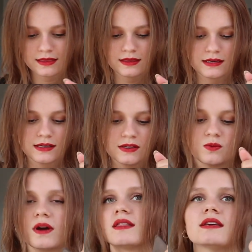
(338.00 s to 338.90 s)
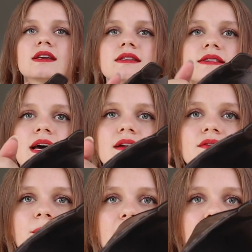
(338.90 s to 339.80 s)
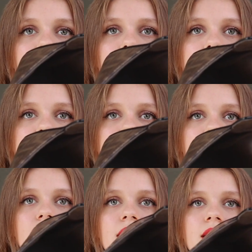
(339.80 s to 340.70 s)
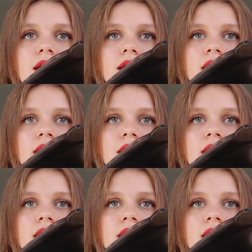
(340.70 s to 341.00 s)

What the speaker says: This is what the inside of the bag looks like.